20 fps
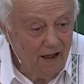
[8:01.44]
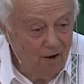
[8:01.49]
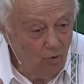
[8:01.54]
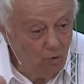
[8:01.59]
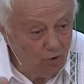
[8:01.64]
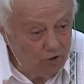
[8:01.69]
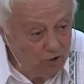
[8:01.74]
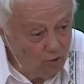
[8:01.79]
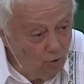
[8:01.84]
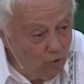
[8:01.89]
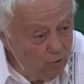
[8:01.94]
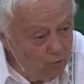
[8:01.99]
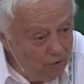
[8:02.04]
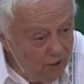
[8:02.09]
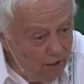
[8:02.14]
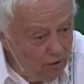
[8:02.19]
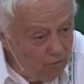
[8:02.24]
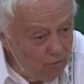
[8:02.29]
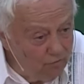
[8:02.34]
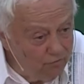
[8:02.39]
We know
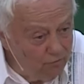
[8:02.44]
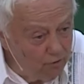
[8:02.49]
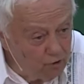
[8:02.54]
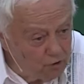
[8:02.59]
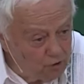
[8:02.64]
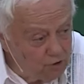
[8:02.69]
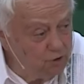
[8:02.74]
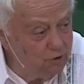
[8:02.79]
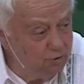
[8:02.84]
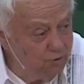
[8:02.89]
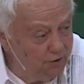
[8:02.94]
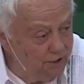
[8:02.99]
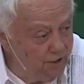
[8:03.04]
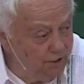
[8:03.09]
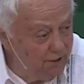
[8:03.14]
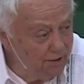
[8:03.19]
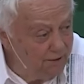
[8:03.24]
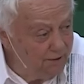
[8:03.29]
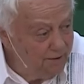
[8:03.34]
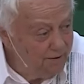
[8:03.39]
now for
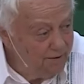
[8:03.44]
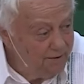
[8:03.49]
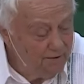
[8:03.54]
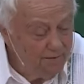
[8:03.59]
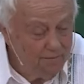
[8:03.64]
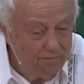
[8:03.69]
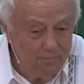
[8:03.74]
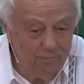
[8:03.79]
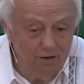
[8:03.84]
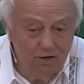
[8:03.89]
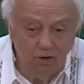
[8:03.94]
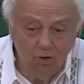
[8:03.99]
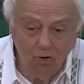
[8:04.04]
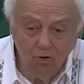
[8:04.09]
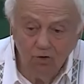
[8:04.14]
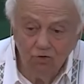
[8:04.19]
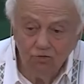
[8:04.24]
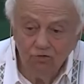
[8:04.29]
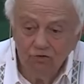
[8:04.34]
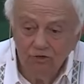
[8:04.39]
sure
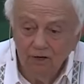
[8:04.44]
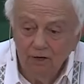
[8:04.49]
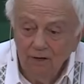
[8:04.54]
because